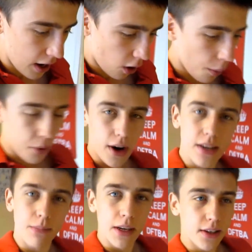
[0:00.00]

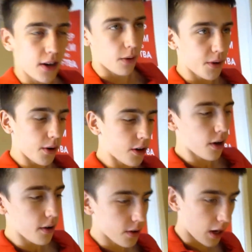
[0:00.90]
upgraded my setup, so I'll show
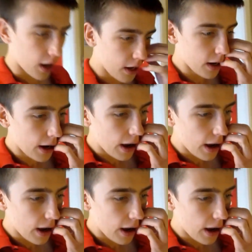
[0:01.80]
you slightly.